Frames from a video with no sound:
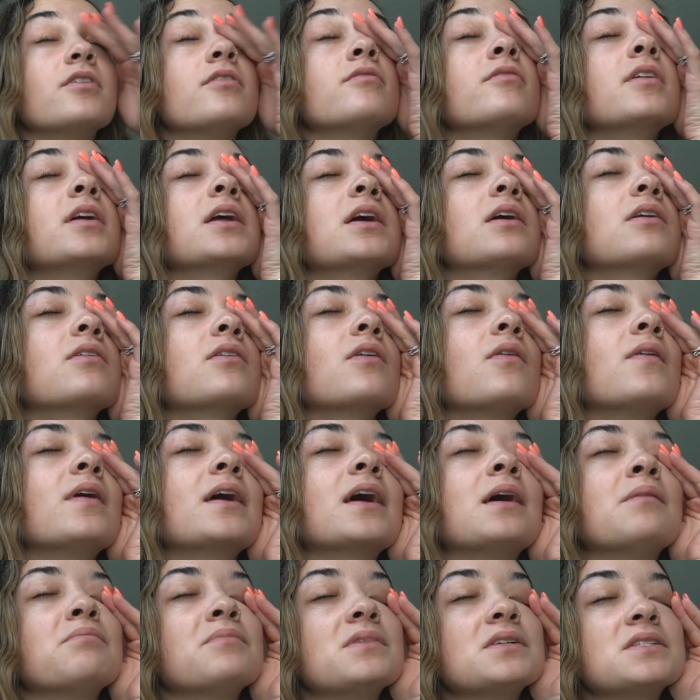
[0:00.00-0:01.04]
a video
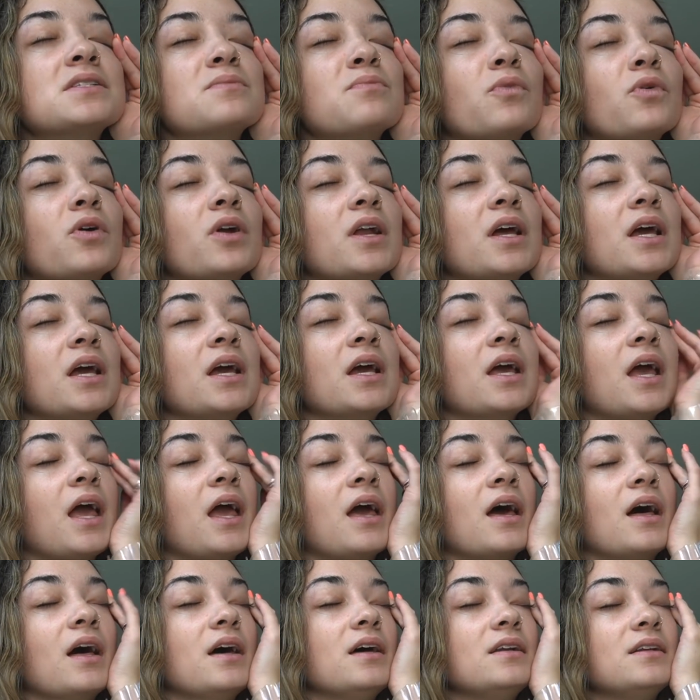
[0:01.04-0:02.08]
going up this morning
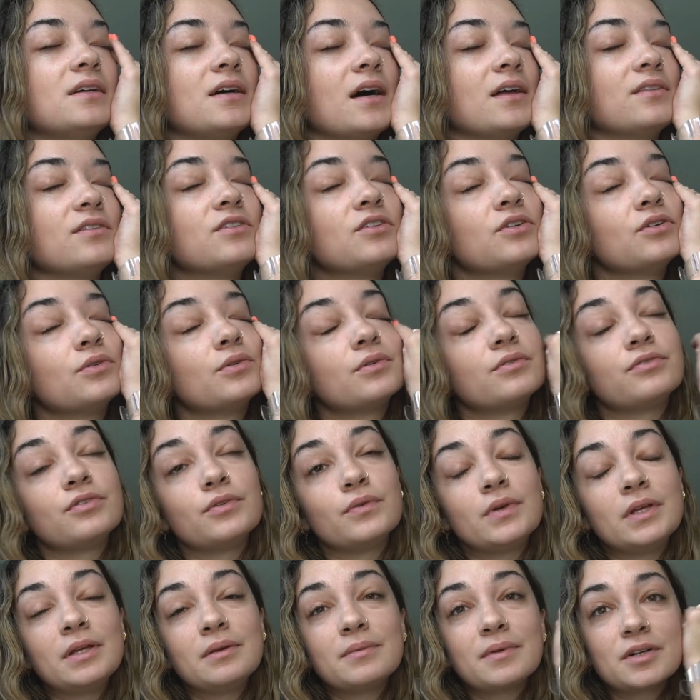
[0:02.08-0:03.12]
and I had to do a few
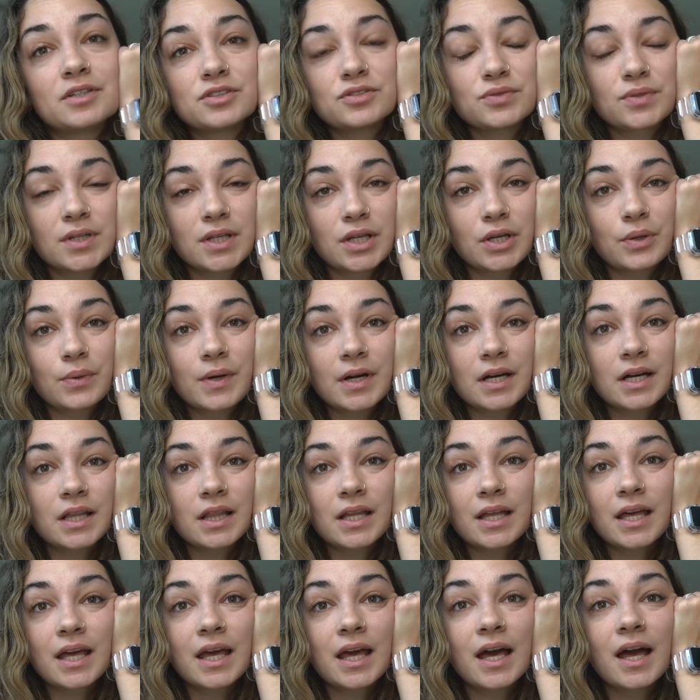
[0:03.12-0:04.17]
emails really
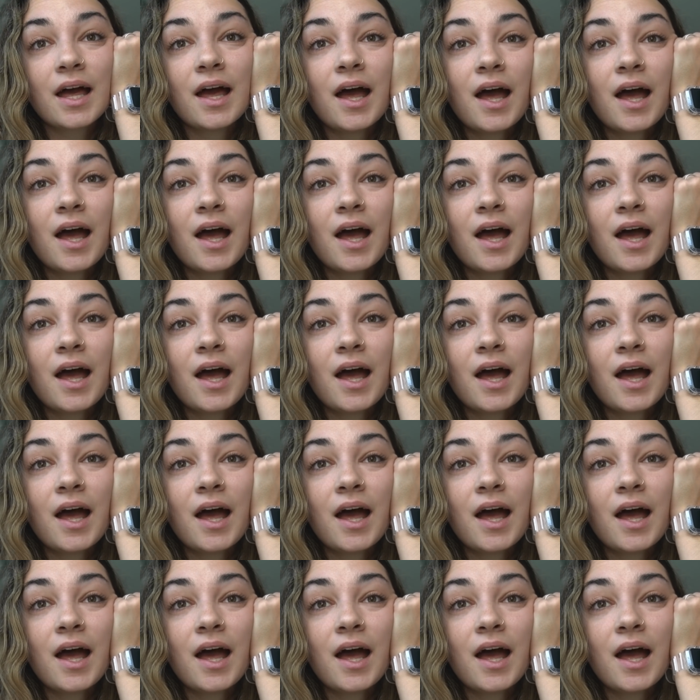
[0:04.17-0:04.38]
quickly.